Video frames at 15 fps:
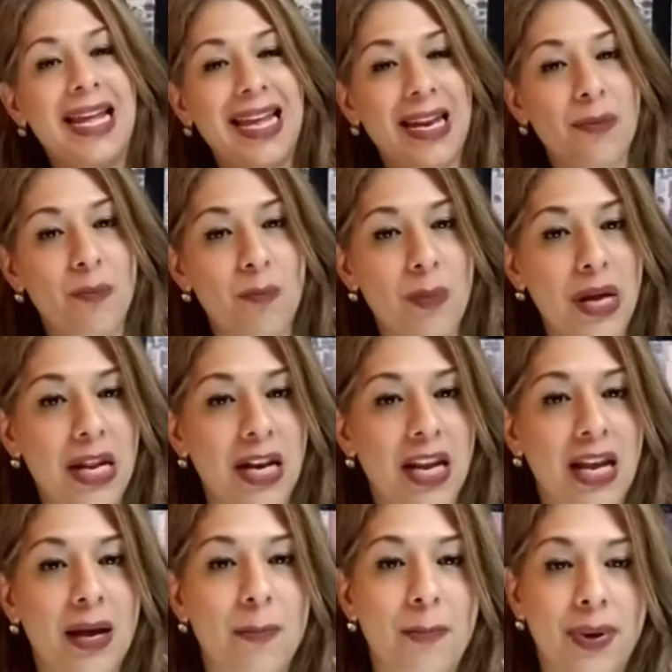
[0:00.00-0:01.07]
in
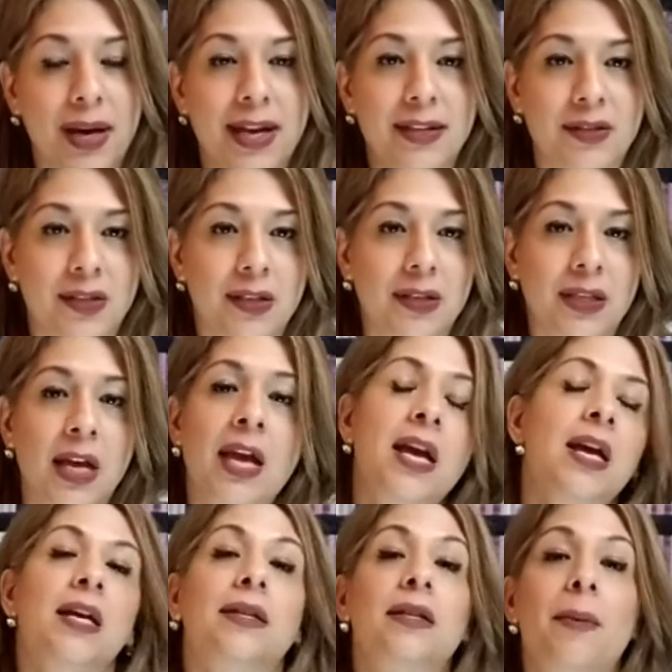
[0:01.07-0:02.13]
many places.
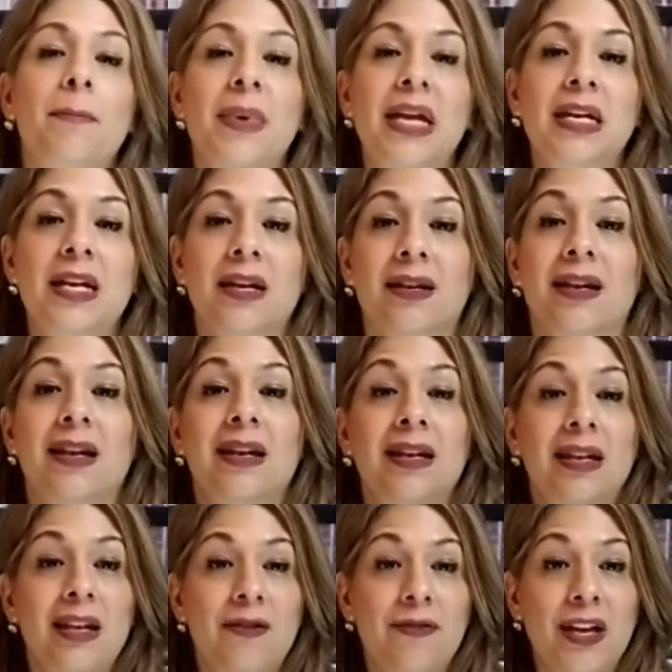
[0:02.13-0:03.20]
Dominion,
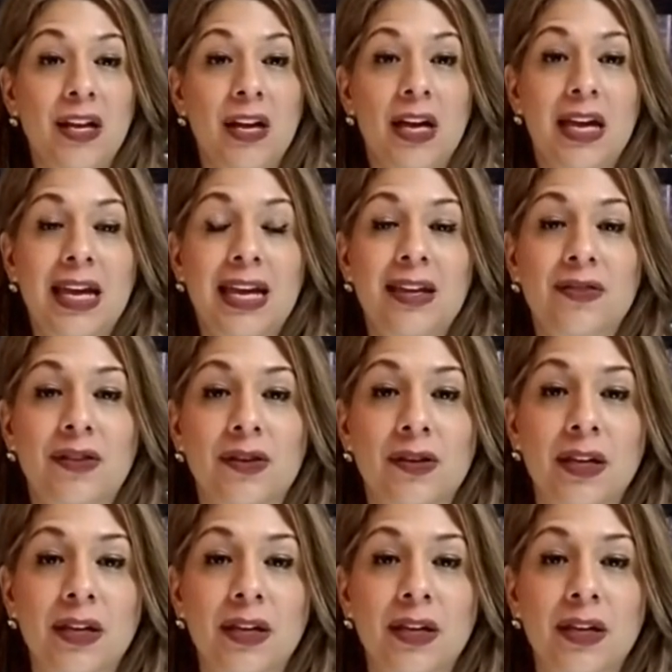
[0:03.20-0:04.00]
living in